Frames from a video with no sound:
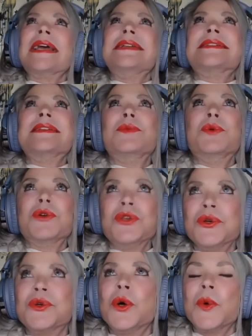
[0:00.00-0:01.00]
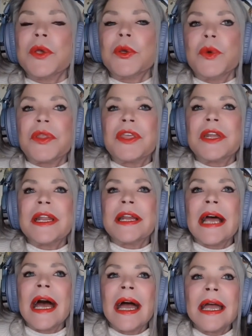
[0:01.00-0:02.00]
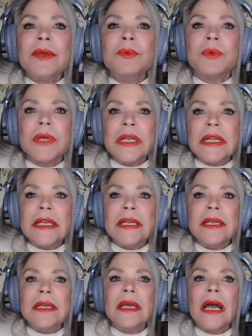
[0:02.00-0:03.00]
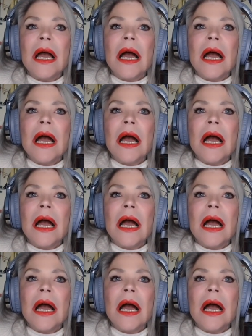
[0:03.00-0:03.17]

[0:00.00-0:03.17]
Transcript: see where you're going with it. And I really,